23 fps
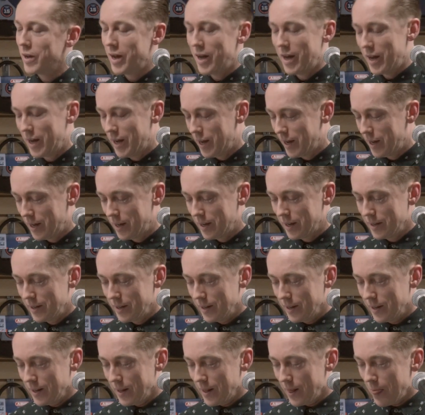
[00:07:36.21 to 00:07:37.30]

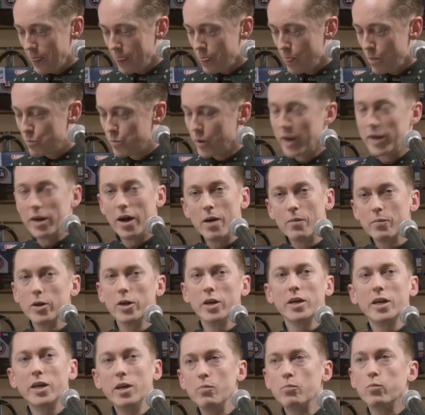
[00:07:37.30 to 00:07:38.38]
I'm gonna
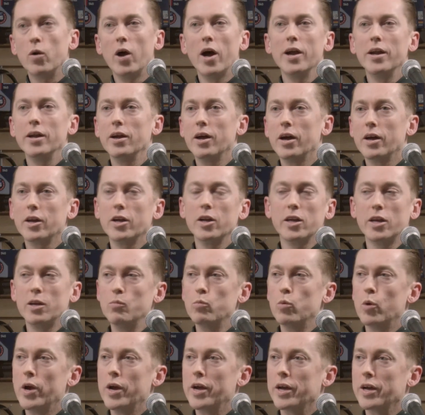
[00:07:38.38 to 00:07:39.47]
keep wearing it
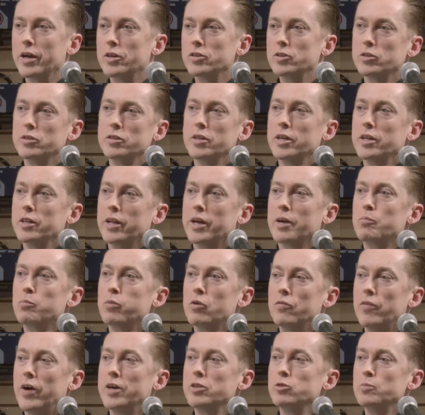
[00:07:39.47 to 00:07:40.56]
because it like
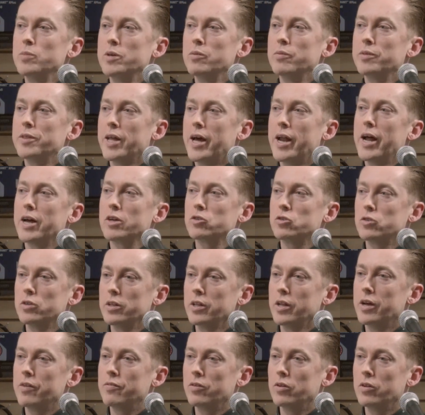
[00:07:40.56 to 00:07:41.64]
provides me with that extra
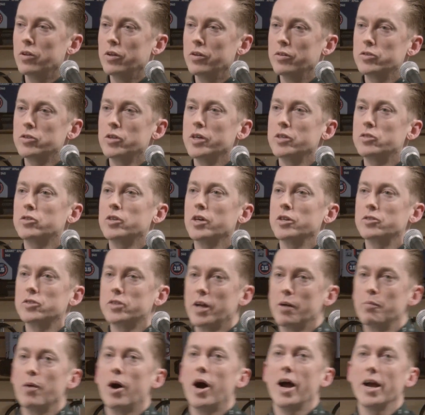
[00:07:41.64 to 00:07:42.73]
level. It's a
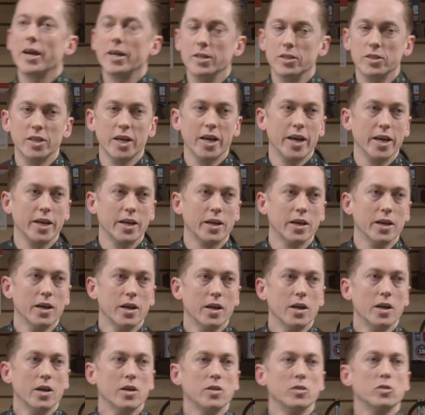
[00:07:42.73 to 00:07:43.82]
step I can take
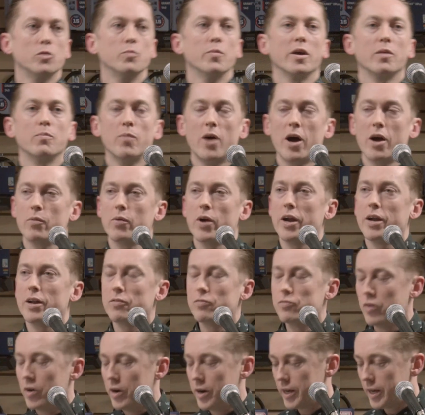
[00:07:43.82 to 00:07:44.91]
to make my riding
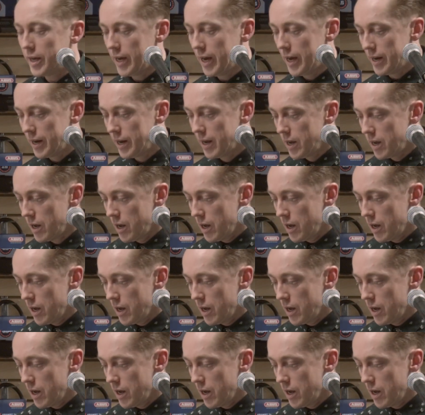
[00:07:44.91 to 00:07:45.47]
fun again.